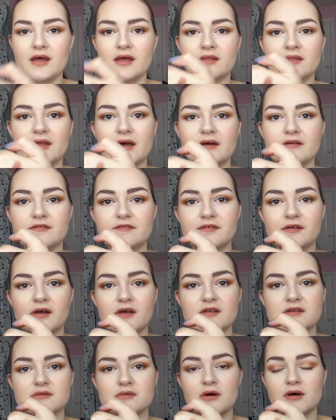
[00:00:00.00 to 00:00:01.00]
that
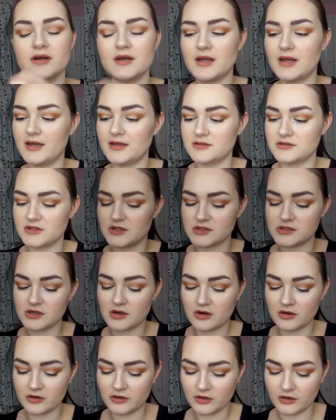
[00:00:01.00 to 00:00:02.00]
first one has just
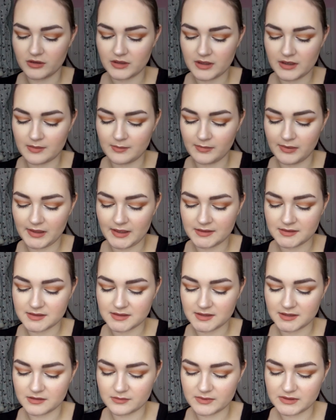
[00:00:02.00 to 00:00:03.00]
gone on and blended
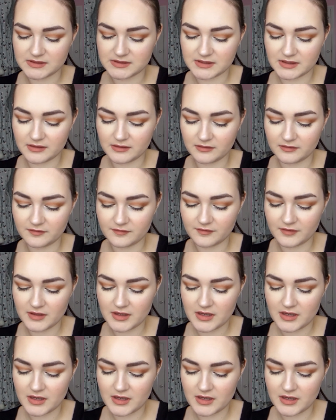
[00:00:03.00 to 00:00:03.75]
into itself.